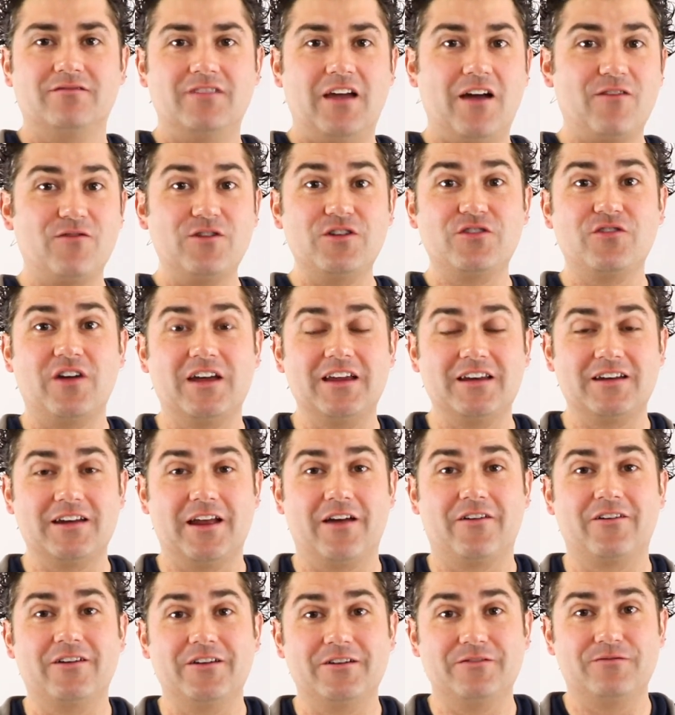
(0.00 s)
every great
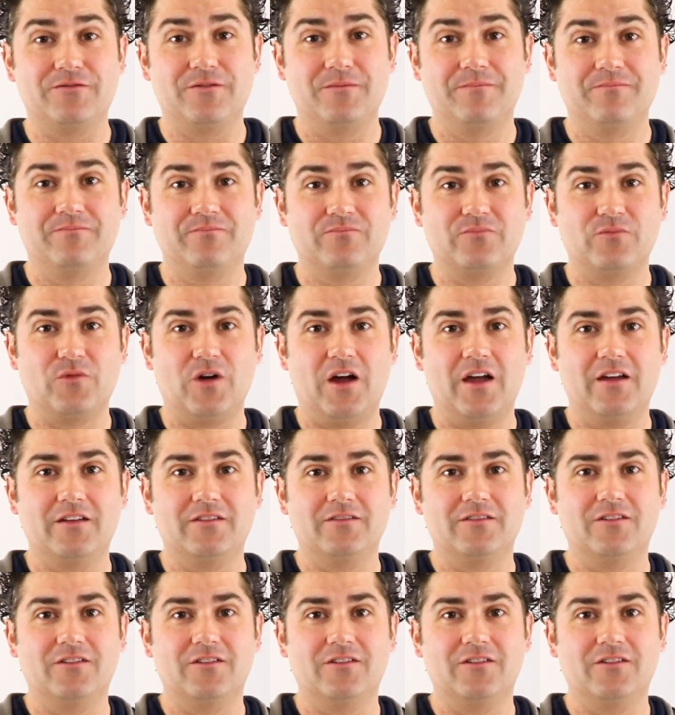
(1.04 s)
narrative, right?